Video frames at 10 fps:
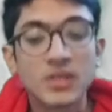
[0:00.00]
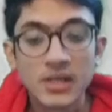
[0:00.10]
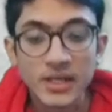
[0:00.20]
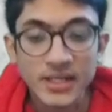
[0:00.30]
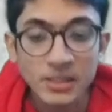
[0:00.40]

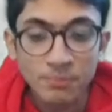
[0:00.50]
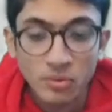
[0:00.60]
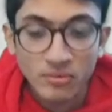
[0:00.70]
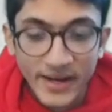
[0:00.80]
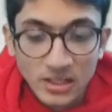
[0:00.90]
it
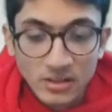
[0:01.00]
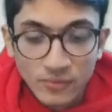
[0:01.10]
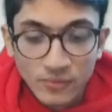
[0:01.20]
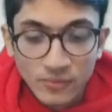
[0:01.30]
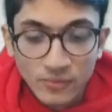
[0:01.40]
provides
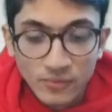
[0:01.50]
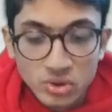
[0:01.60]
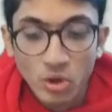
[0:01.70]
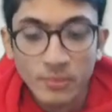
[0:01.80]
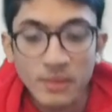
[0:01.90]
future
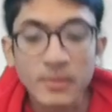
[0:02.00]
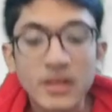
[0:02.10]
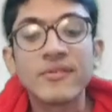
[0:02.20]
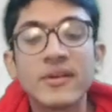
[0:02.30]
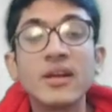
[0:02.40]
economic
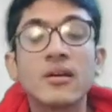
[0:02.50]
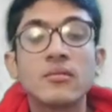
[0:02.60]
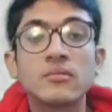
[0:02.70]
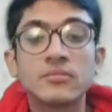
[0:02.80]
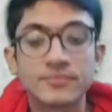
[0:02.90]
benefit
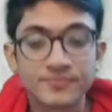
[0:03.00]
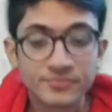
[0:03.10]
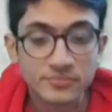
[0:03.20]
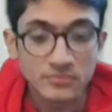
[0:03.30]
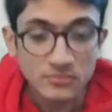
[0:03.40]

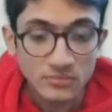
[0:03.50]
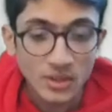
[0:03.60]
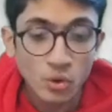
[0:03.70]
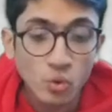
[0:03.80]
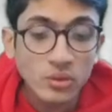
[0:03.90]

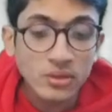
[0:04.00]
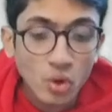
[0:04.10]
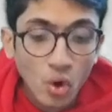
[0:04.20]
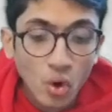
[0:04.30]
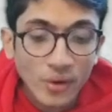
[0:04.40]
whose
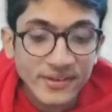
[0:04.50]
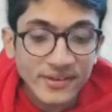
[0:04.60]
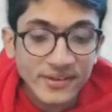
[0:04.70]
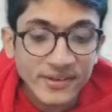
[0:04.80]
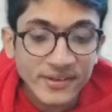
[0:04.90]
cost can
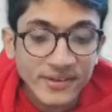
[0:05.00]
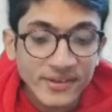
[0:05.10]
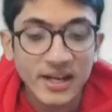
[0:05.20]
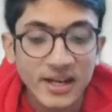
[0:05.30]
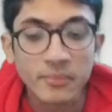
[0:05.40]
be
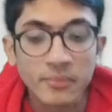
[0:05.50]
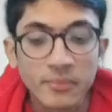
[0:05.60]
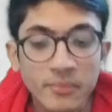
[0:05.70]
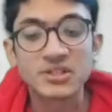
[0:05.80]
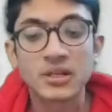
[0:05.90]
reliably measured.